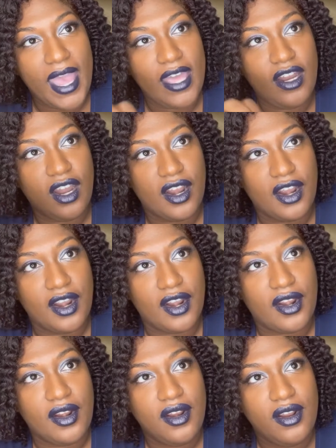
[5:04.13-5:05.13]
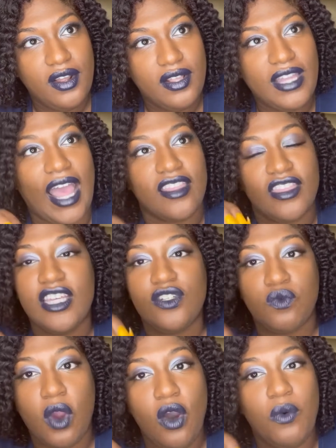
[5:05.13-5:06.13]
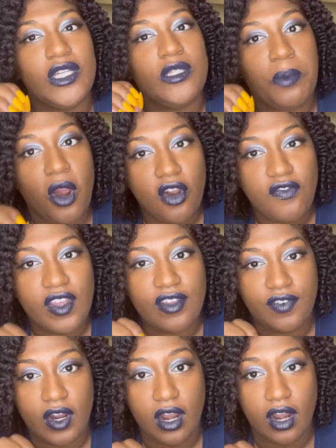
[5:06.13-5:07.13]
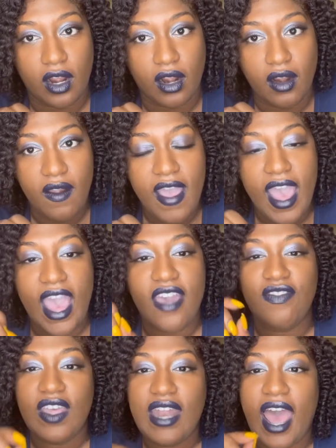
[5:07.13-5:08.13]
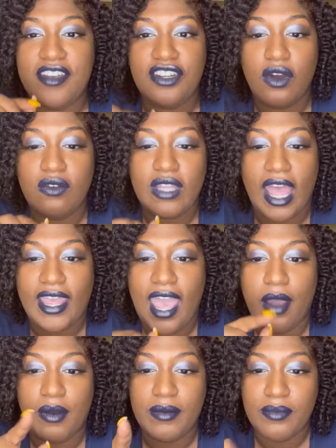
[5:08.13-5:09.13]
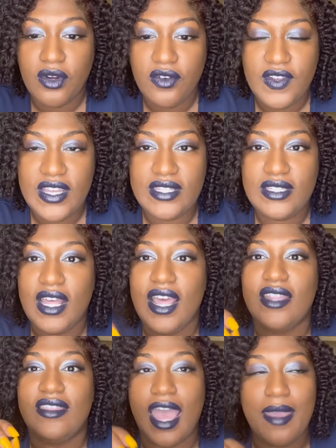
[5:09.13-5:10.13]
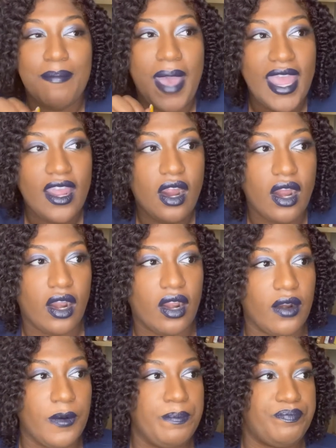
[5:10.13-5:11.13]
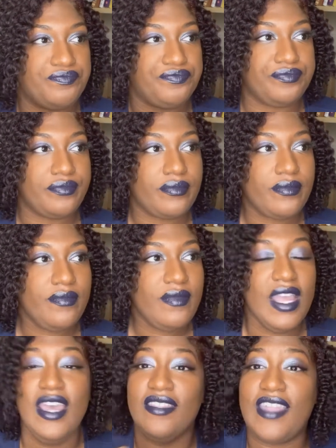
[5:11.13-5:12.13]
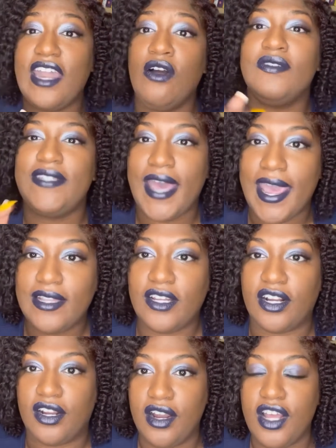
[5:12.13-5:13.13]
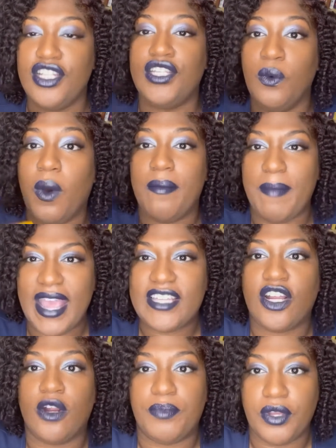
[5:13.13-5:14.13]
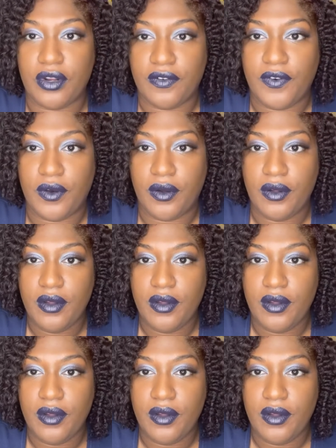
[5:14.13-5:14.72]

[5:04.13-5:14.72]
her, like, this role was perfect for her. And then I don't like how in movies they make her, they don't tailor to what makes her beautiful.